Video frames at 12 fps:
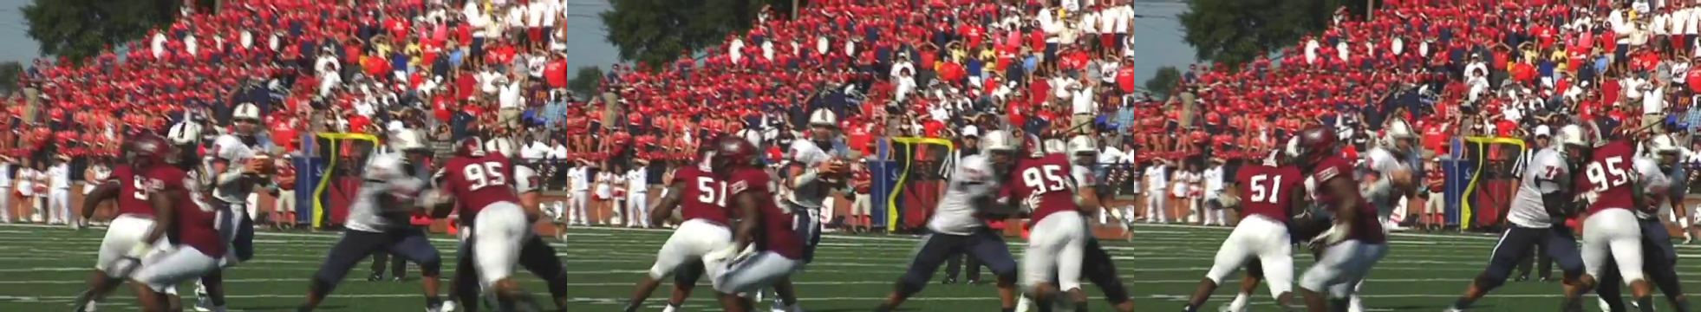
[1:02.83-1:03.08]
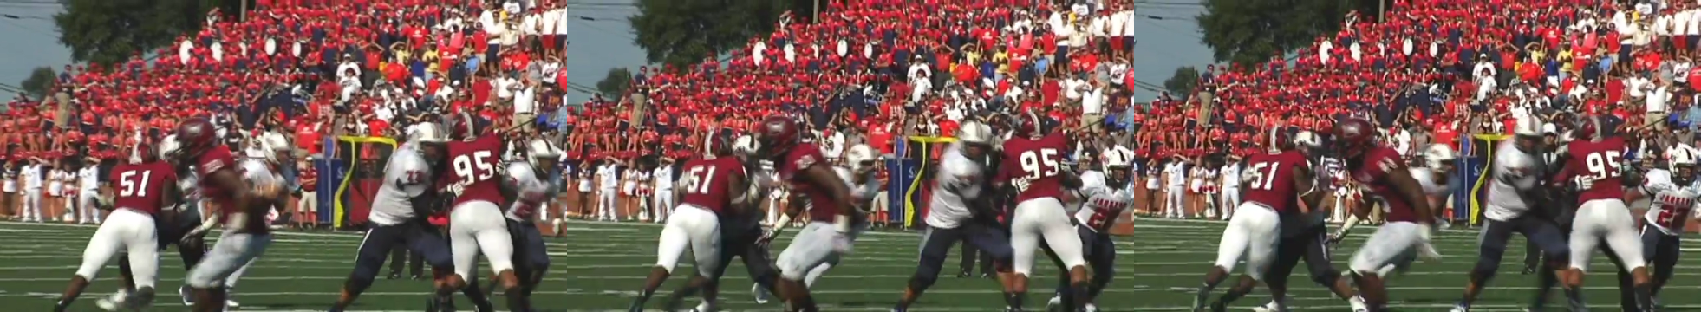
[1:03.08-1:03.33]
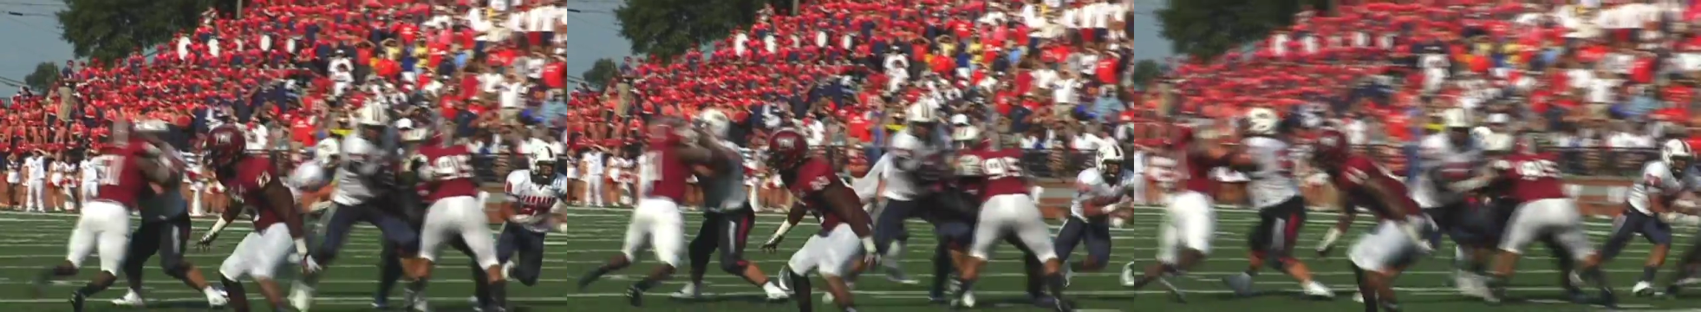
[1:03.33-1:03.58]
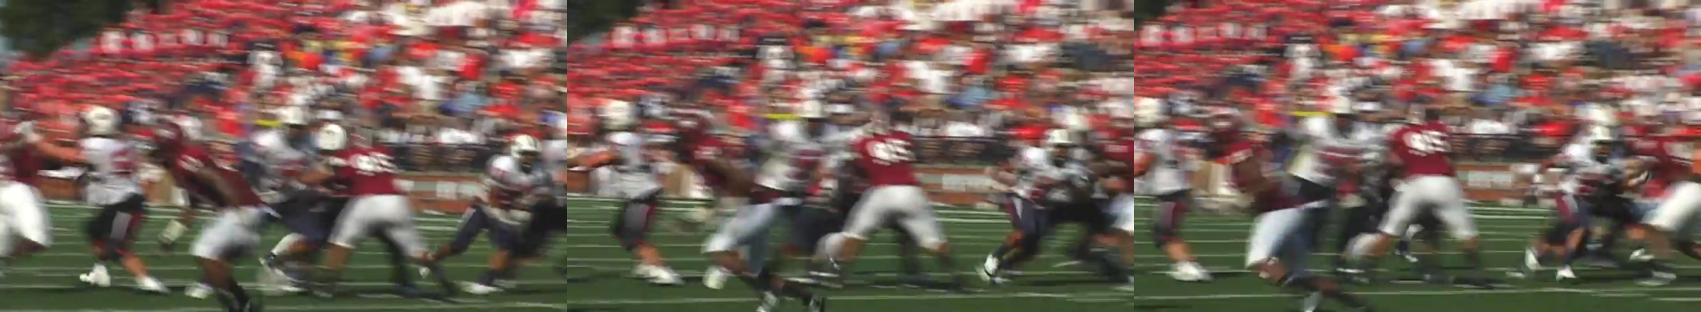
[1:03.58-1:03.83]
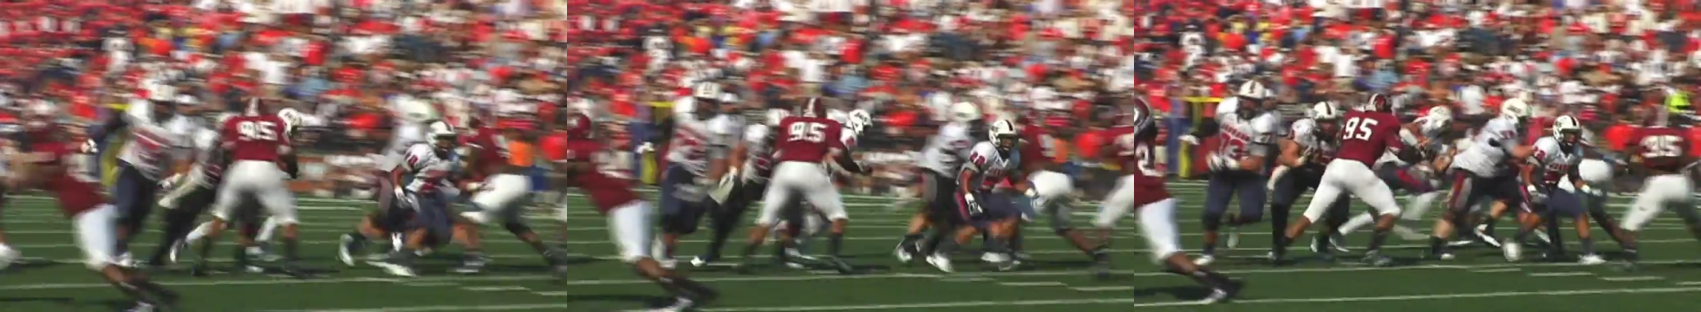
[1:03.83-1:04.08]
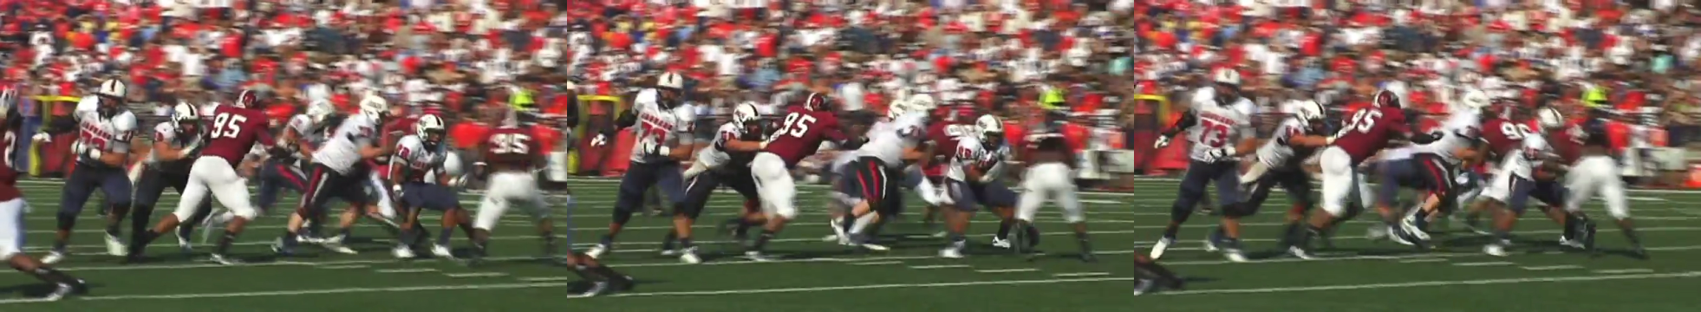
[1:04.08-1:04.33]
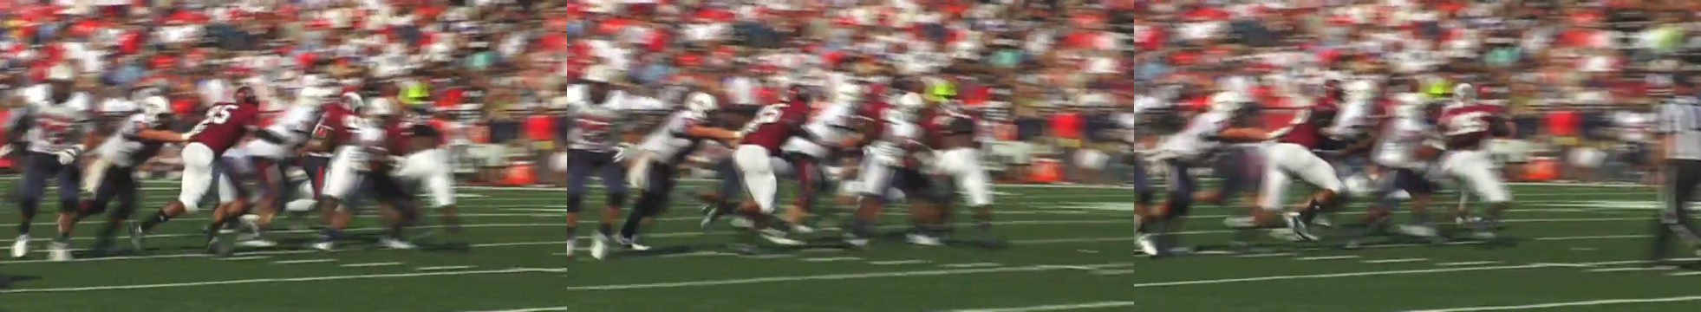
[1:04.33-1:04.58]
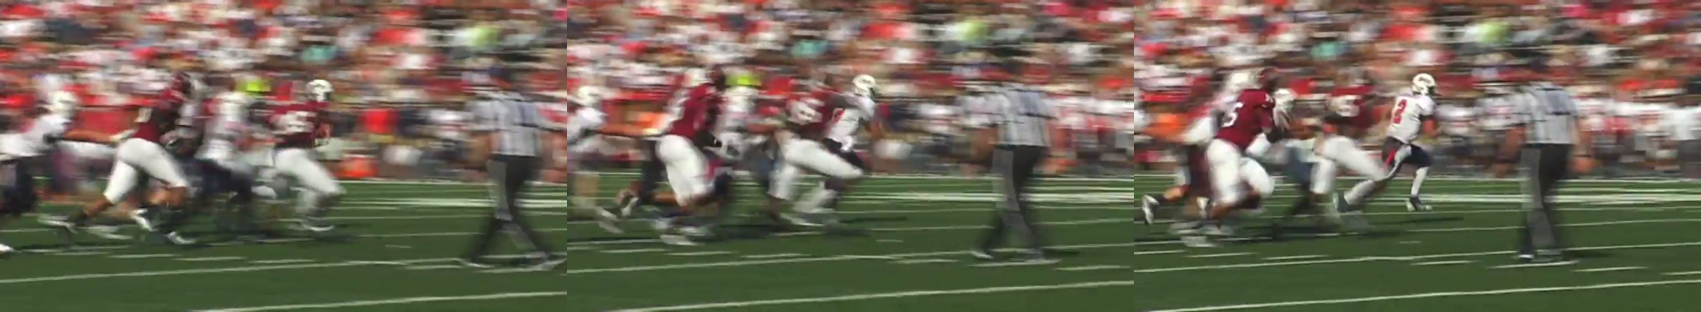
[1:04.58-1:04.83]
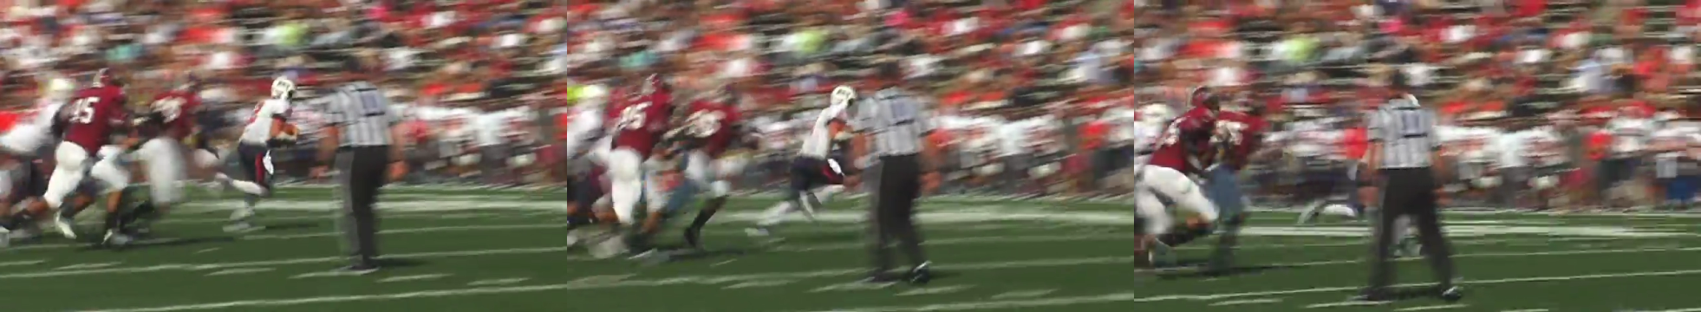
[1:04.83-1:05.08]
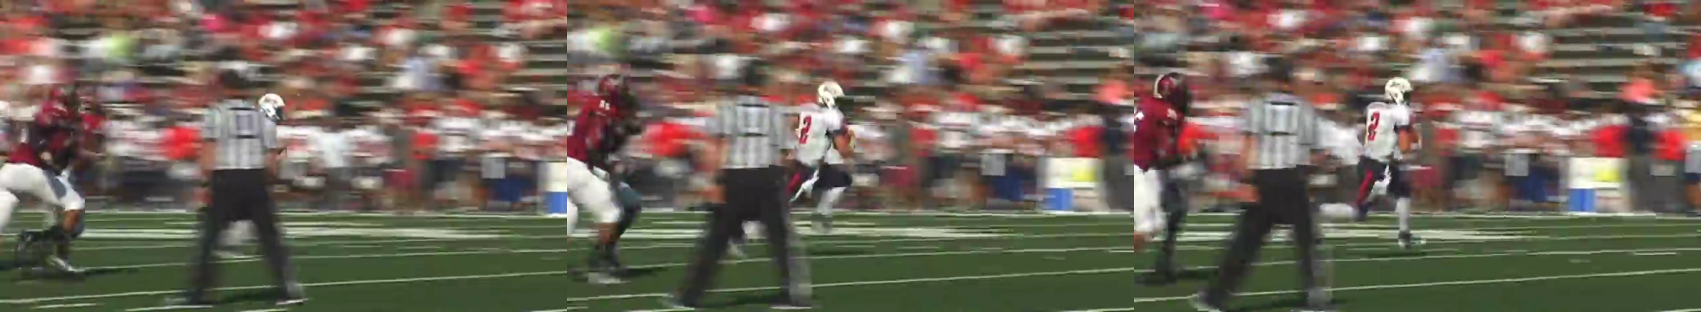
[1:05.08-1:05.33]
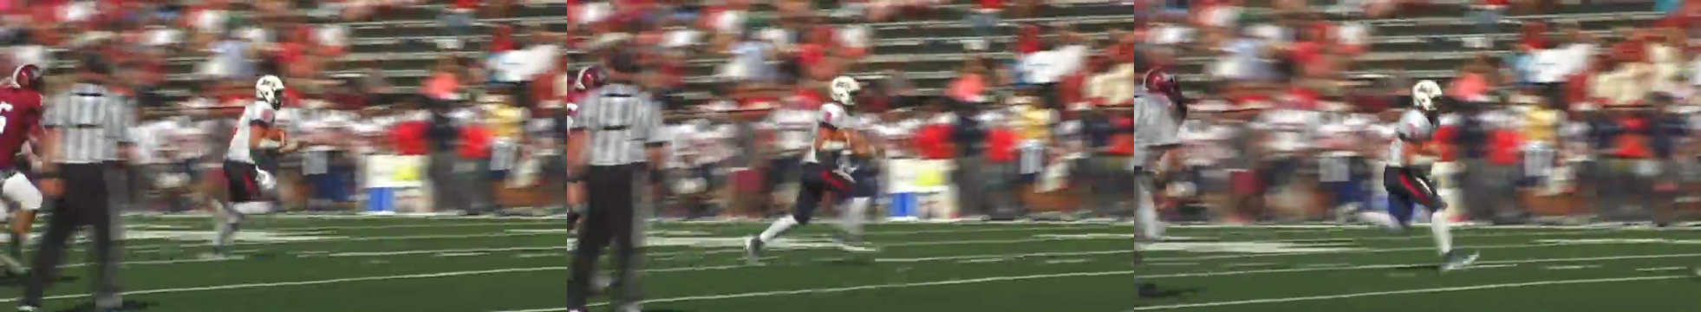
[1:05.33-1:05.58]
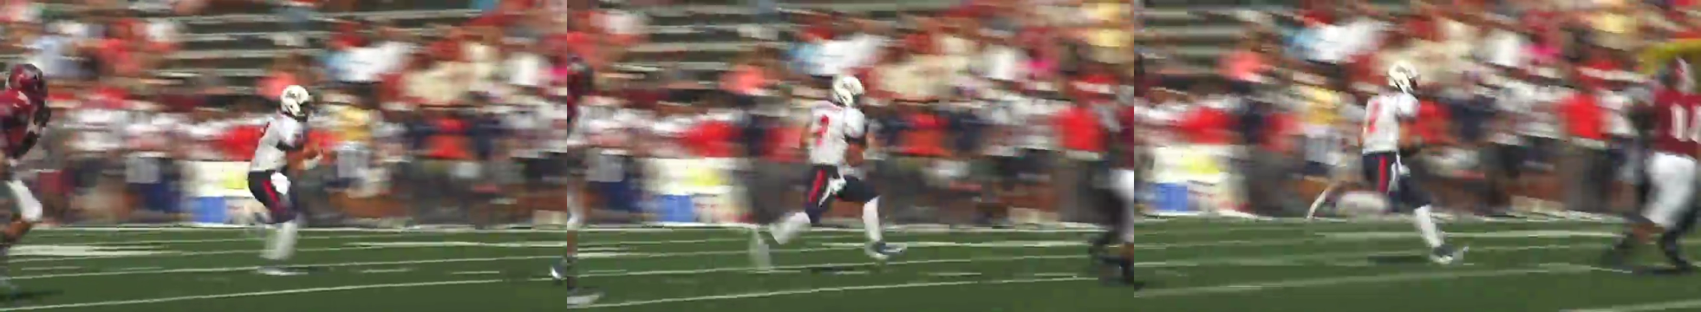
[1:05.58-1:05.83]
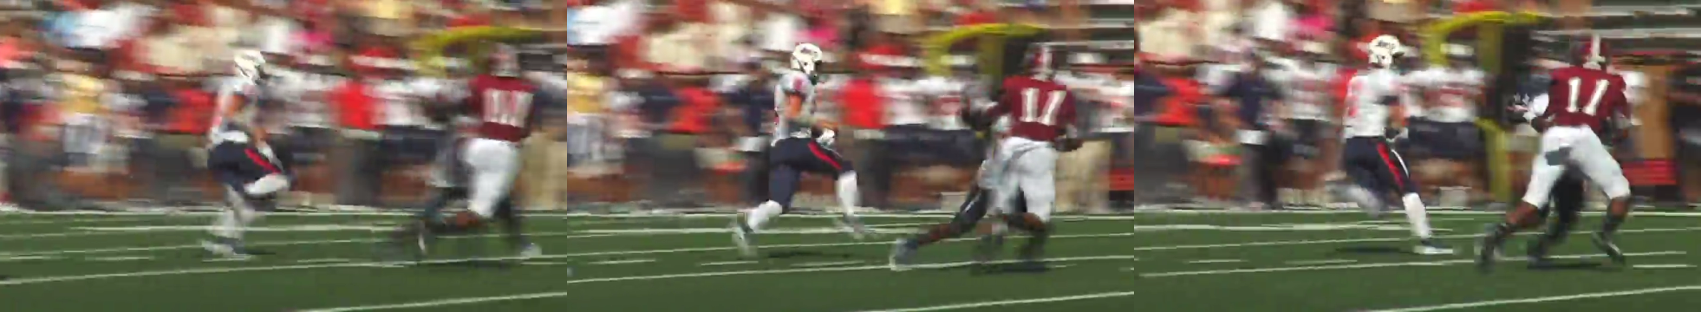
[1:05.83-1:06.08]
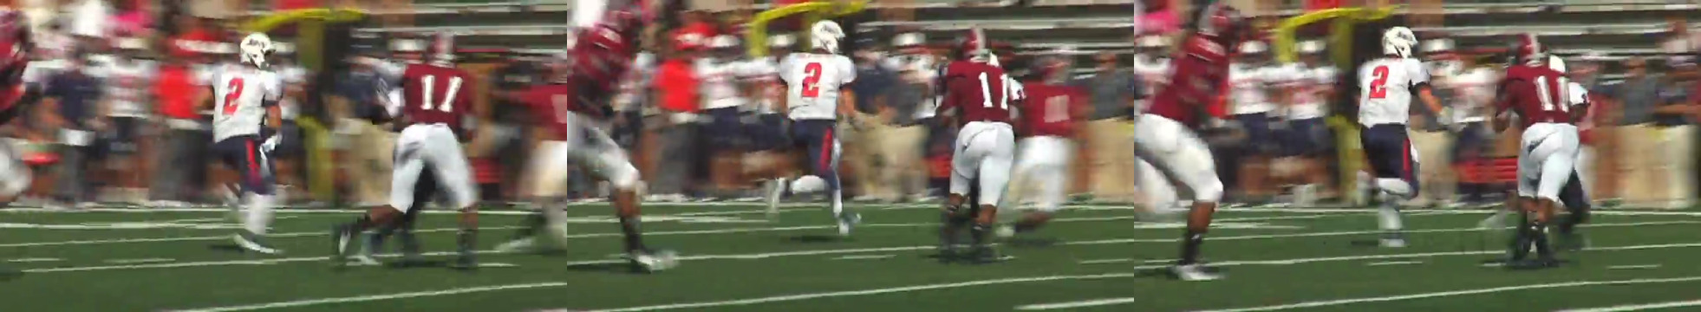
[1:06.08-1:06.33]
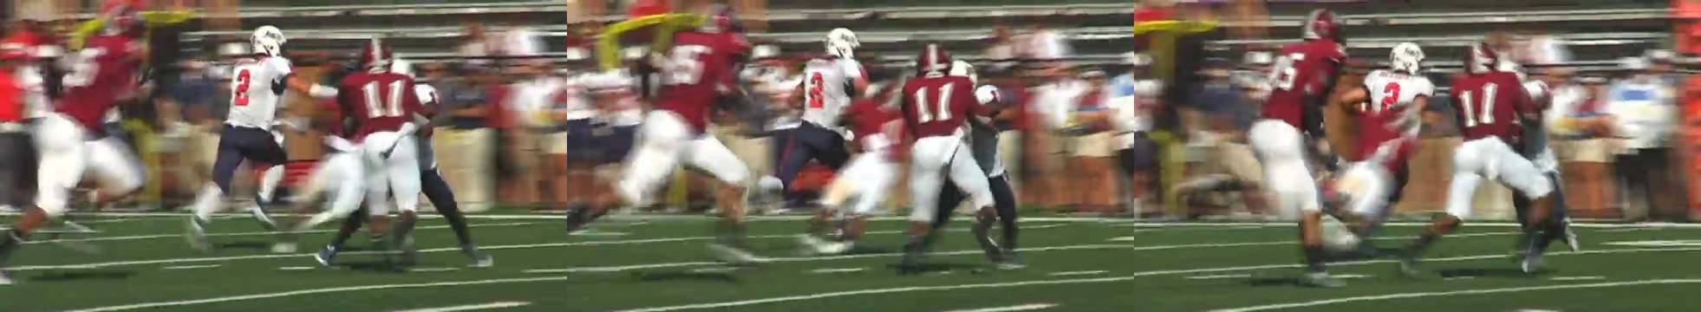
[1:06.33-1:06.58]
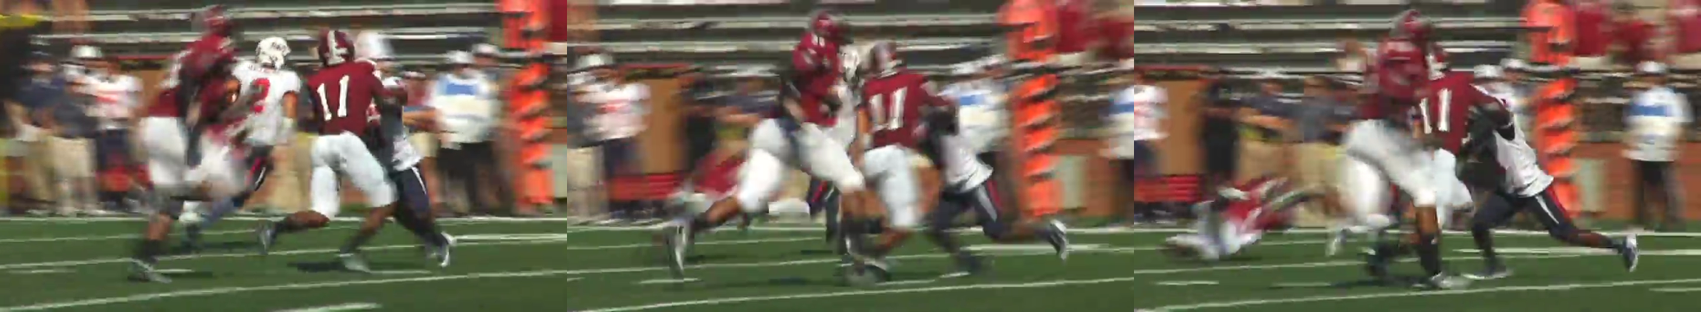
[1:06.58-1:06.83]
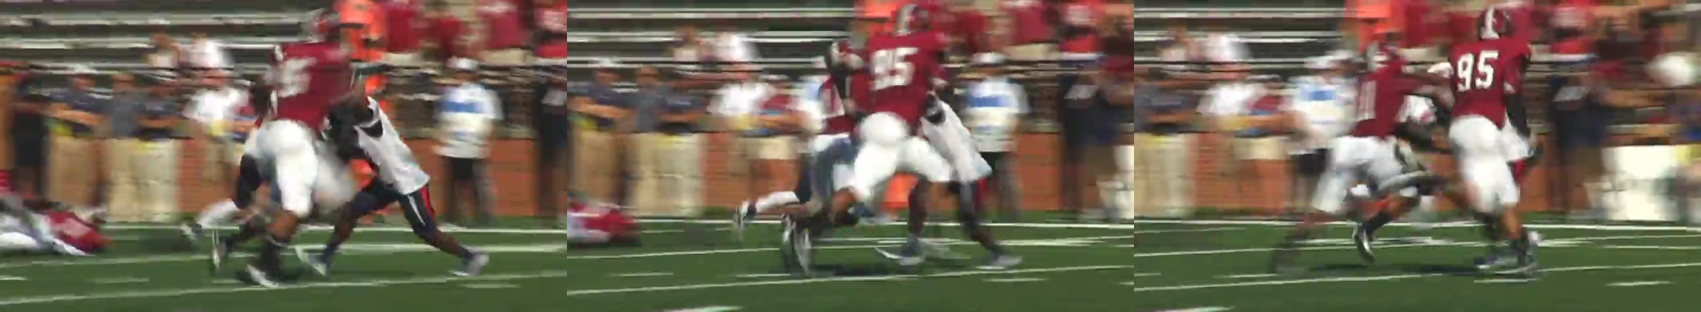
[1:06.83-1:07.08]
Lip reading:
Nobody's mouth can be seen.